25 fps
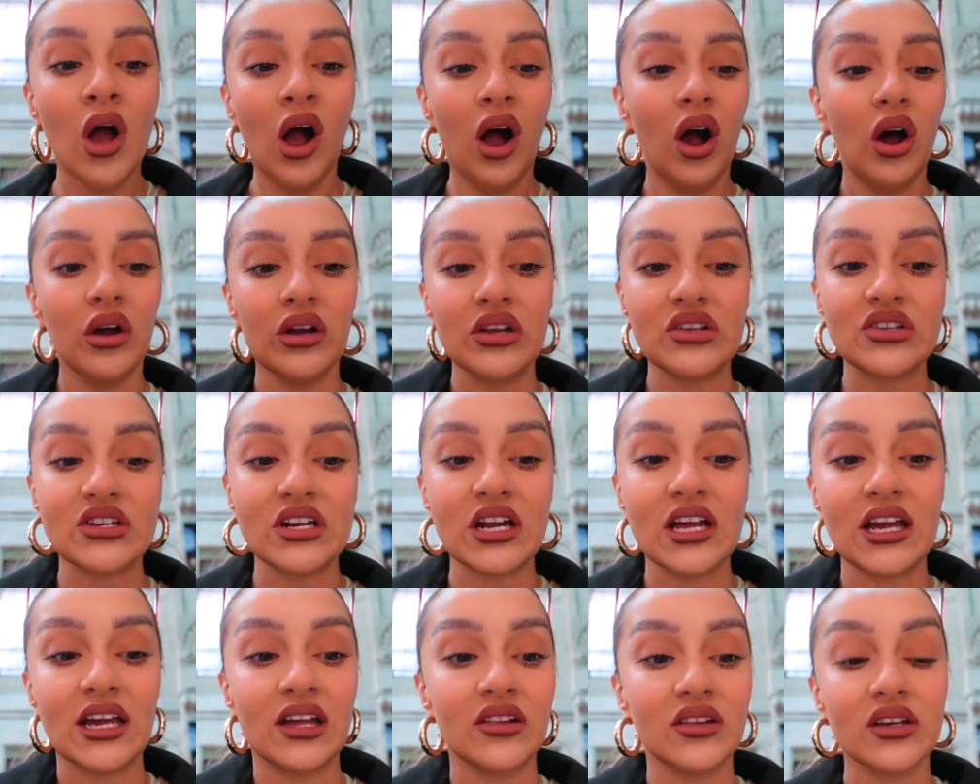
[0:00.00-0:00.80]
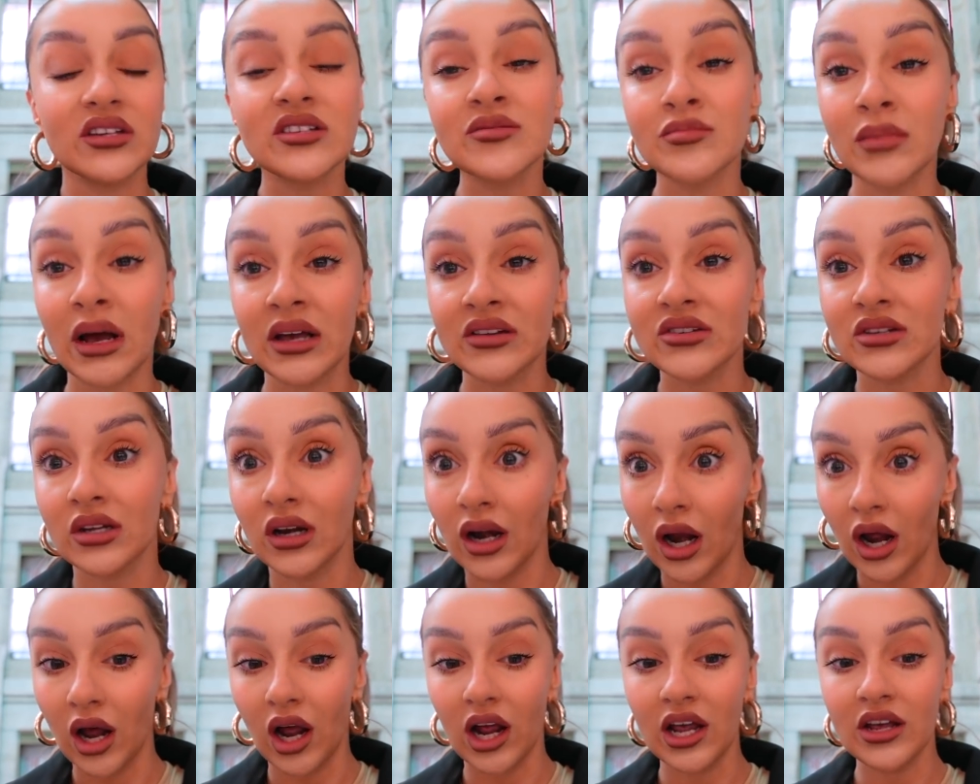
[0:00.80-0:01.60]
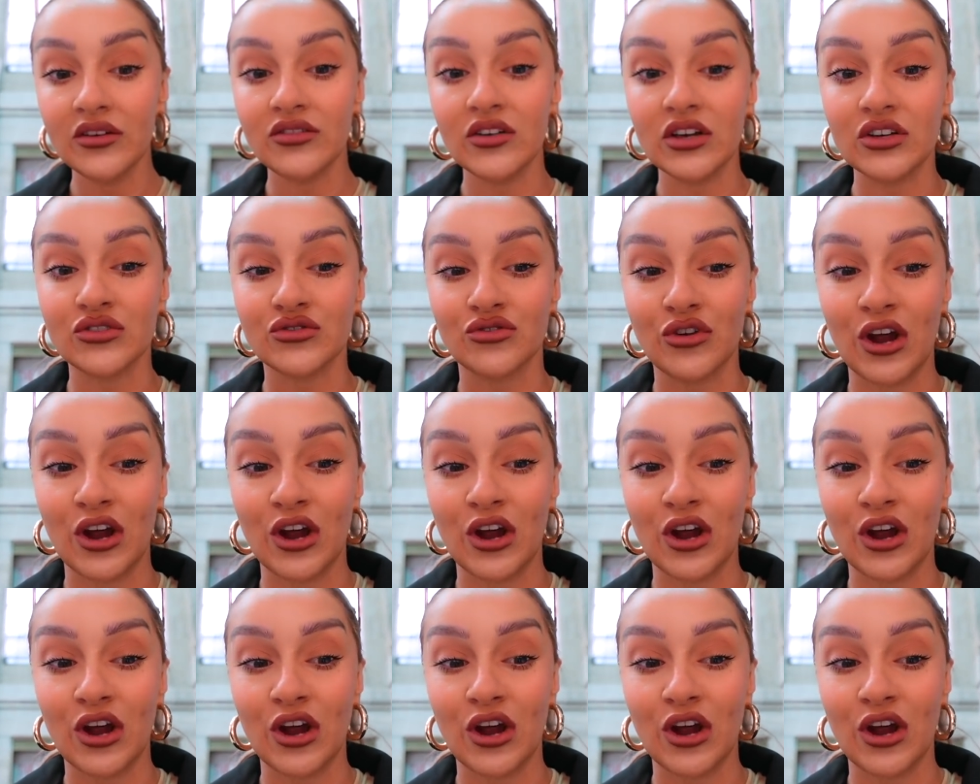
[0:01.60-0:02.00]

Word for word: Honestly, this mask life is